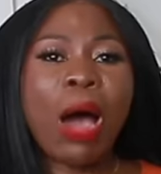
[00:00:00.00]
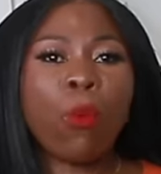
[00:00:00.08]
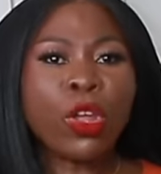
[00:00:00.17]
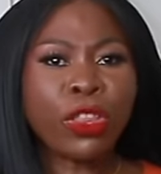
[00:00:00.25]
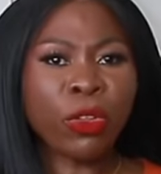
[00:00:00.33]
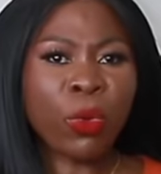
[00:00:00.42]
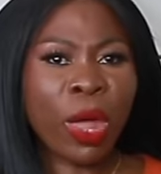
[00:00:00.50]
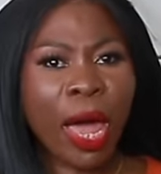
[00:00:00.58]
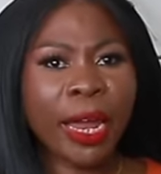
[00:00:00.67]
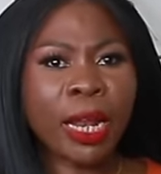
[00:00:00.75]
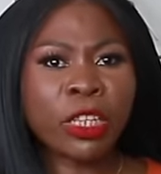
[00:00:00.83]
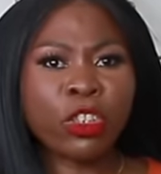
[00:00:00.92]
I wanted to
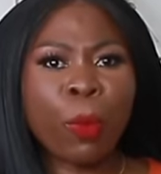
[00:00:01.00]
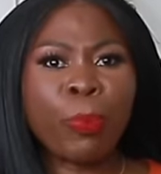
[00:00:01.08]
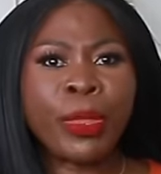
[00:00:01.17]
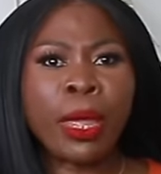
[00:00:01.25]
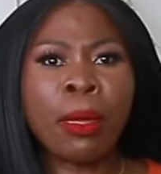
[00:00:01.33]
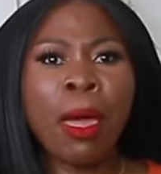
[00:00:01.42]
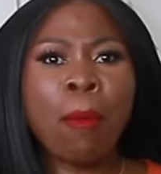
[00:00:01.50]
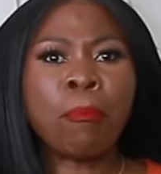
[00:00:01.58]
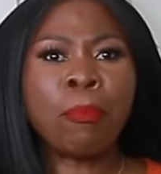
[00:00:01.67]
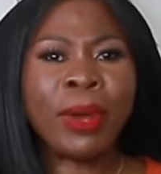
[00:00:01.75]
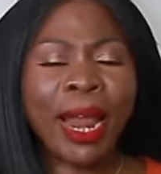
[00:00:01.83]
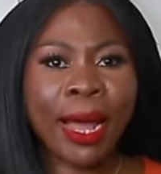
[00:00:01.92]
create something
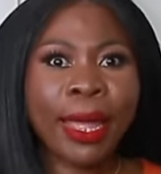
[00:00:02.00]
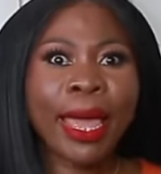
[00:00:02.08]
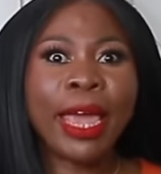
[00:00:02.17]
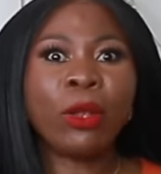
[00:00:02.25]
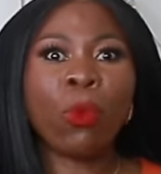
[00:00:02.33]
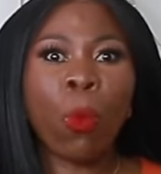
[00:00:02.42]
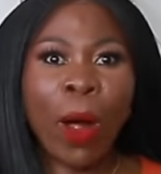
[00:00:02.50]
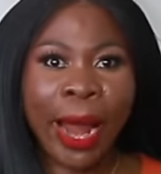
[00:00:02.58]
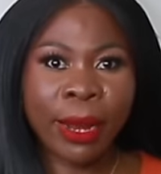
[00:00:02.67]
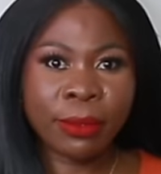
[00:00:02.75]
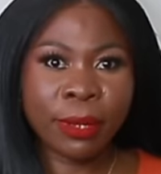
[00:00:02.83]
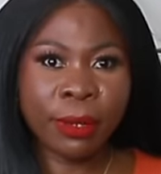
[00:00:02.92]
black and
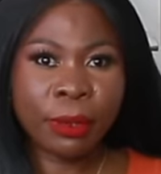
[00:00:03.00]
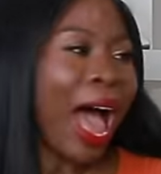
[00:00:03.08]
white.